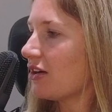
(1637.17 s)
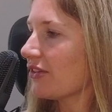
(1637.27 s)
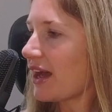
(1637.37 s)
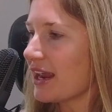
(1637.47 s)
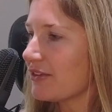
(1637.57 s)

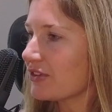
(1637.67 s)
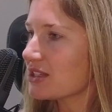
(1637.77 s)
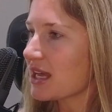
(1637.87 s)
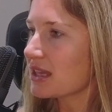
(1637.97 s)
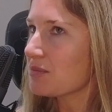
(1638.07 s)
online at
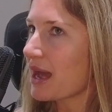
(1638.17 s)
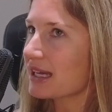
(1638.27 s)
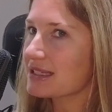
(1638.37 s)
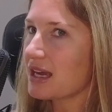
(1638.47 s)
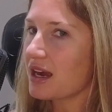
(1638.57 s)

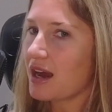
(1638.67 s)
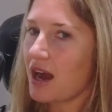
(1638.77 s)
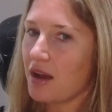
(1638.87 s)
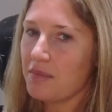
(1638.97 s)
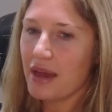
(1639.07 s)

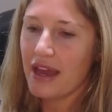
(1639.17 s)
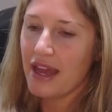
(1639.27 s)
forsythmags.com.